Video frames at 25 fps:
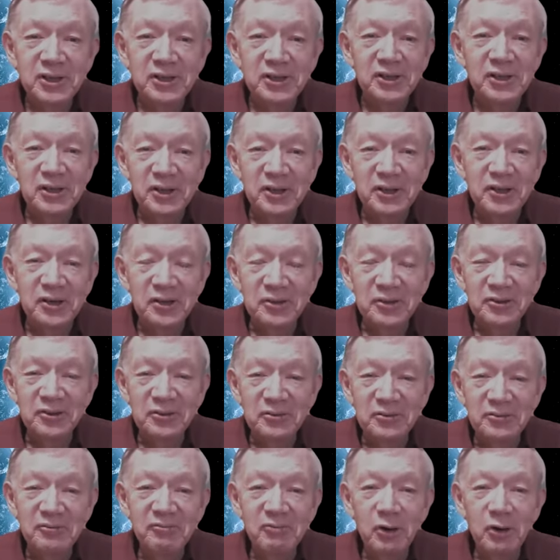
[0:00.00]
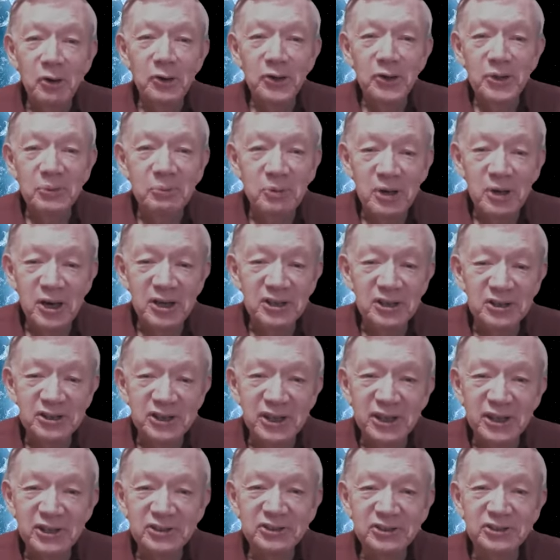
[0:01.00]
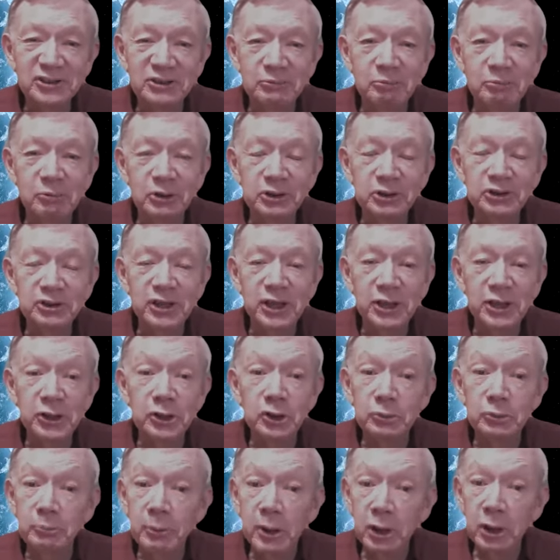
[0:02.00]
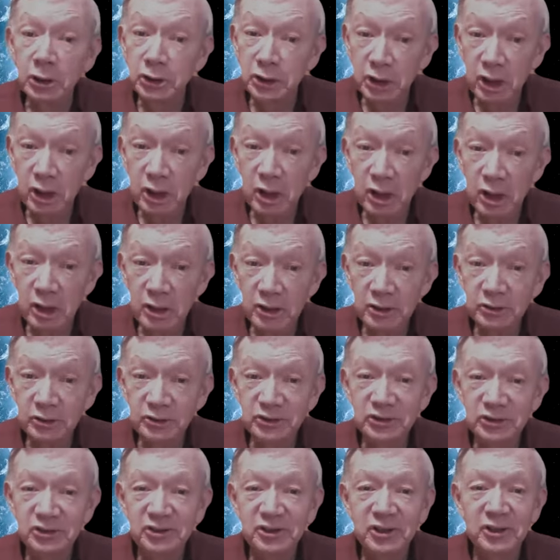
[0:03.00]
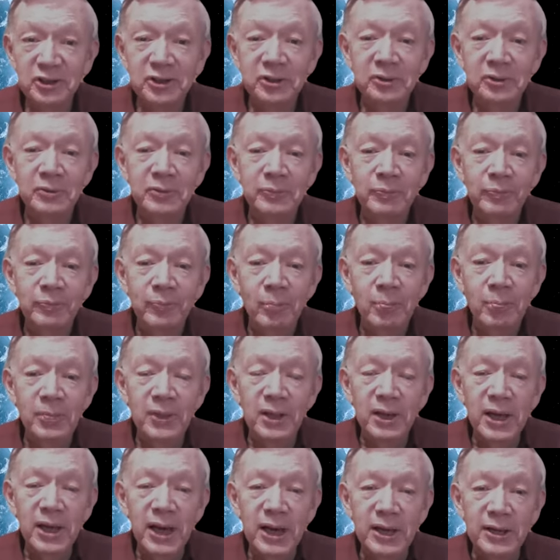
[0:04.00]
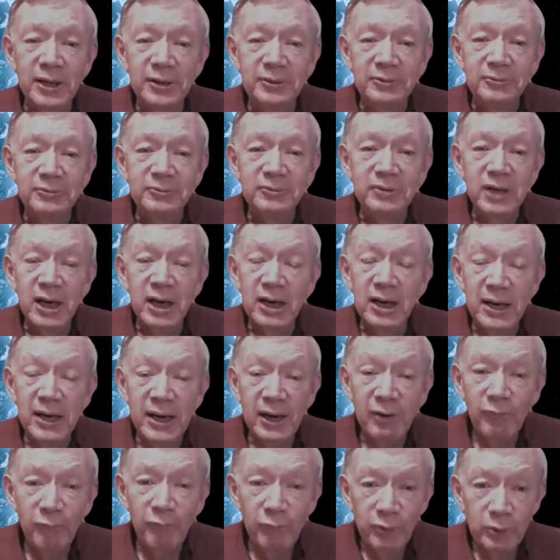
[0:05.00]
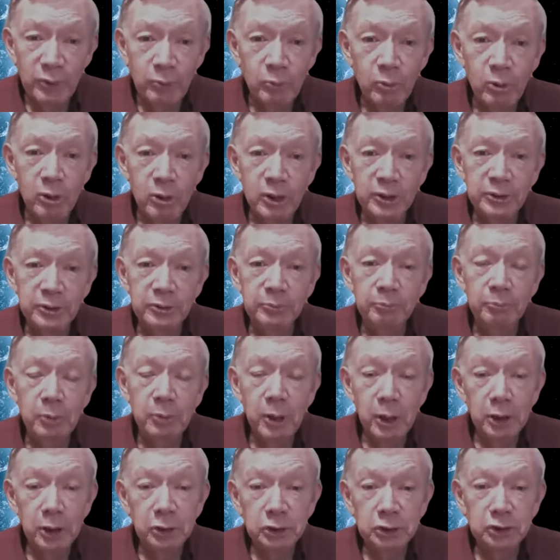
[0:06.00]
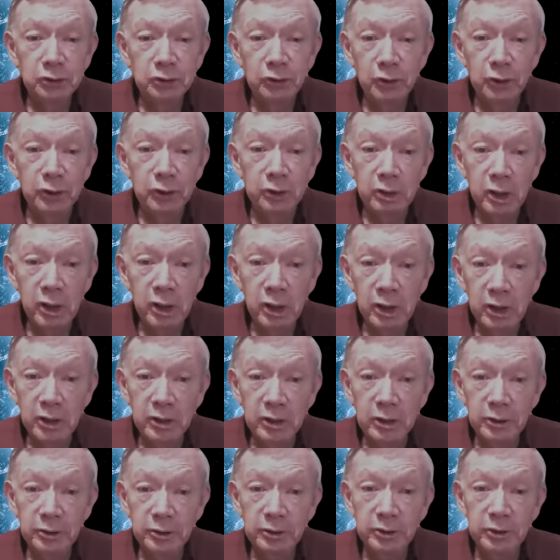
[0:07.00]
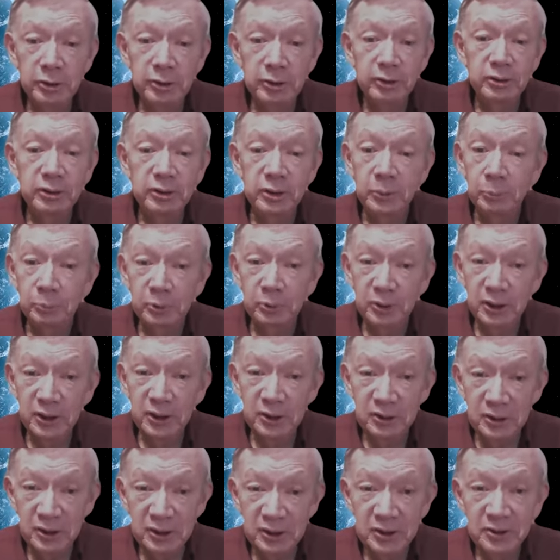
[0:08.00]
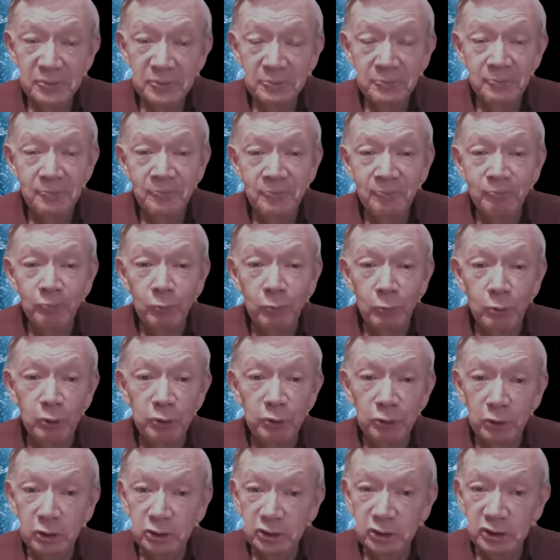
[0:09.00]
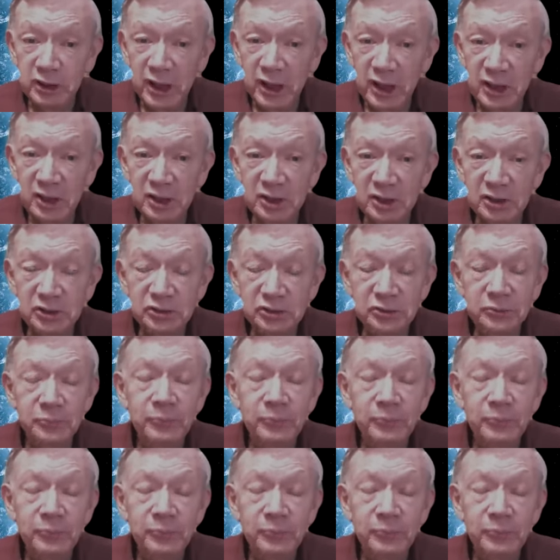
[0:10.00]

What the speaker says: voting process, in which they used punch cards, and not everyone punched their card completely with their stylus.